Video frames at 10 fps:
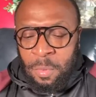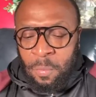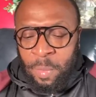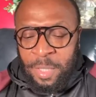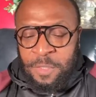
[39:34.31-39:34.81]

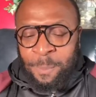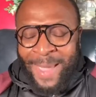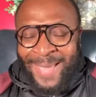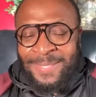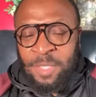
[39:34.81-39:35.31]
when it's
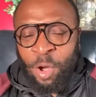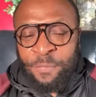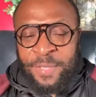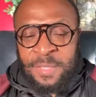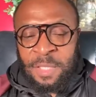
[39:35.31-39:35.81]
passed off
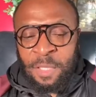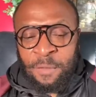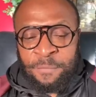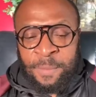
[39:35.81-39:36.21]
as love.